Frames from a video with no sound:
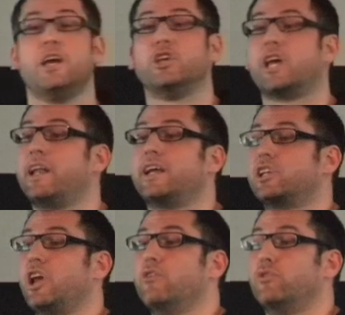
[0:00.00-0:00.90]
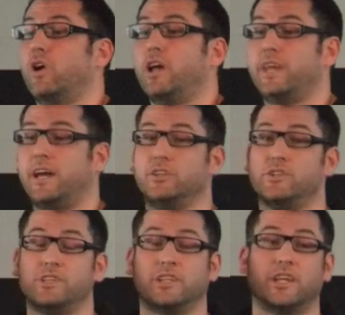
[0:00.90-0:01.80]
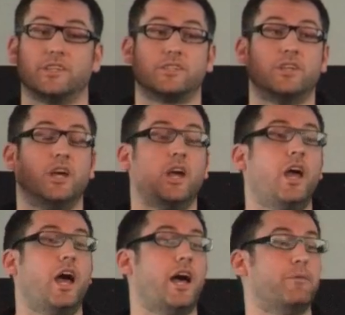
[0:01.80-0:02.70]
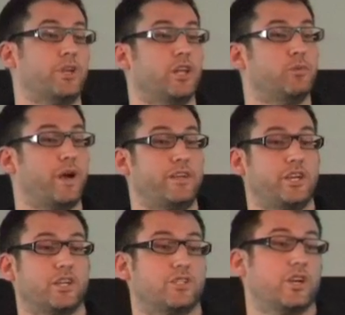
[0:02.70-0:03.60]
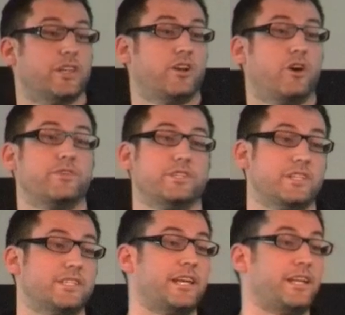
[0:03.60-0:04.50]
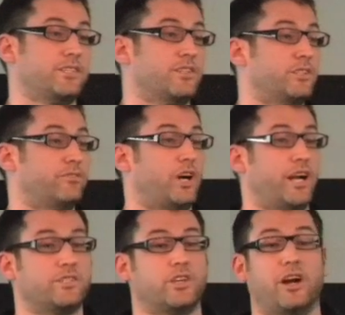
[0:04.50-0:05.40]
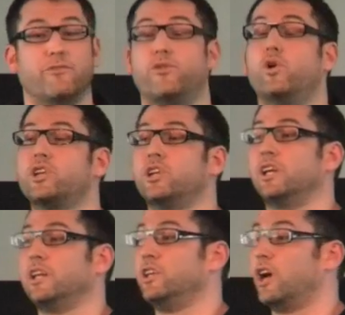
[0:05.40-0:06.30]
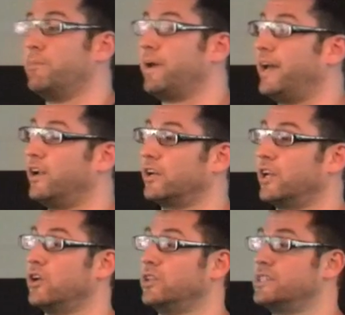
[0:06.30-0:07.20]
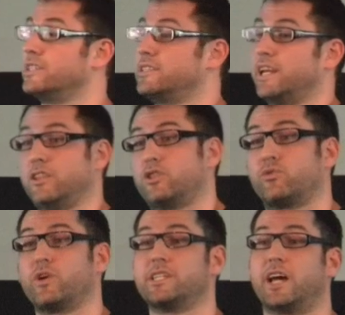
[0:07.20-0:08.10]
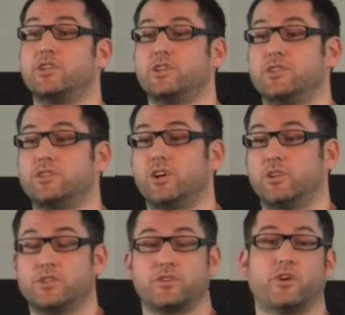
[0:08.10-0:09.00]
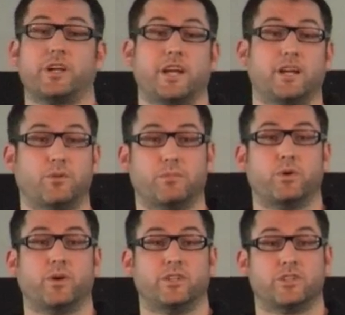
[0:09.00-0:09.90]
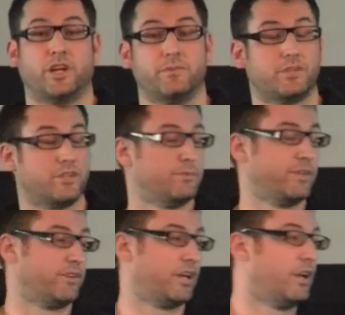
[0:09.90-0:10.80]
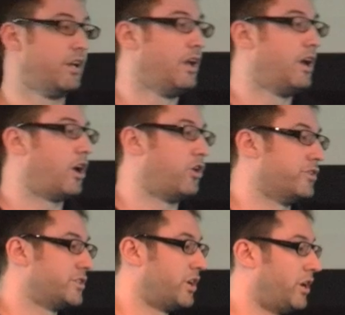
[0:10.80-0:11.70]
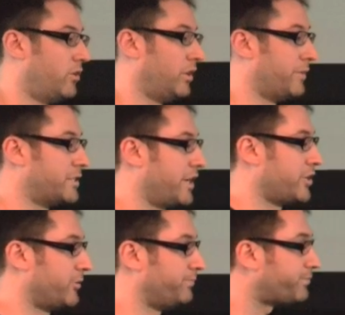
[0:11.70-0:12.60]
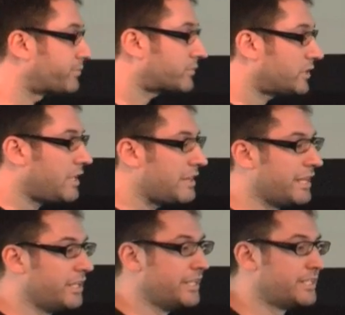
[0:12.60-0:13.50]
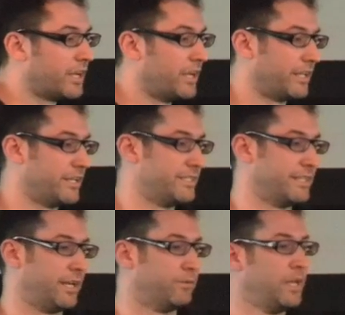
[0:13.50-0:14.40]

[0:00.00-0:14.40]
You can't actually override that using this. The only way that you can turn that off is in the settings of the device. So unfortunately, the iPad can only sustain 3 touches on the screen at any one point in time. So it's a bit of an oversight or limitation that you need to kind of consider.